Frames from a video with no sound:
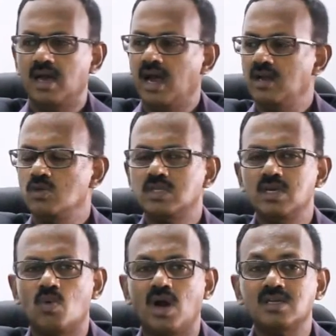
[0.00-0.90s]
And you
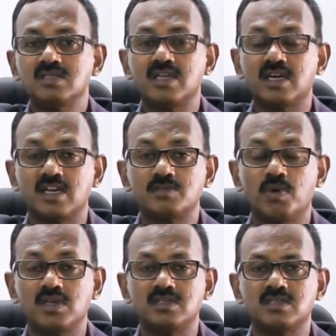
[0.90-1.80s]
see, what is that
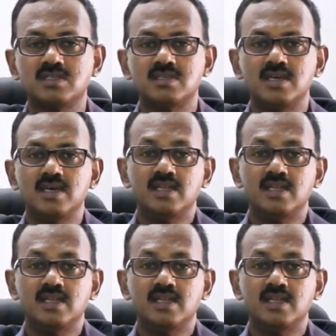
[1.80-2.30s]
response?